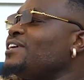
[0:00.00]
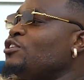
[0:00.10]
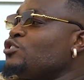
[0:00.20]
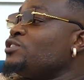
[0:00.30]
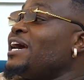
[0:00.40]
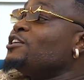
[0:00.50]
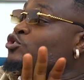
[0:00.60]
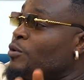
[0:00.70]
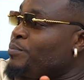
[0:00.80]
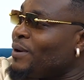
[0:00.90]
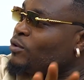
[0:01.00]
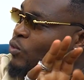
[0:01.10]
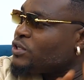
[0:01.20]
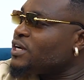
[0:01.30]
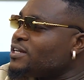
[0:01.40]
That's Just to say I chop, but I don't
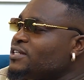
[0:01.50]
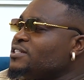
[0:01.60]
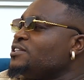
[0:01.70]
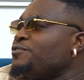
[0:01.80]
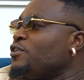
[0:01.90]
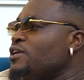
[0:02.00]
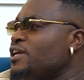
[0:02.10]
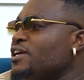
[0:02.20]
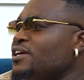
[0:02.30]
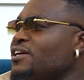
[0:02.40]
wash hand the following day.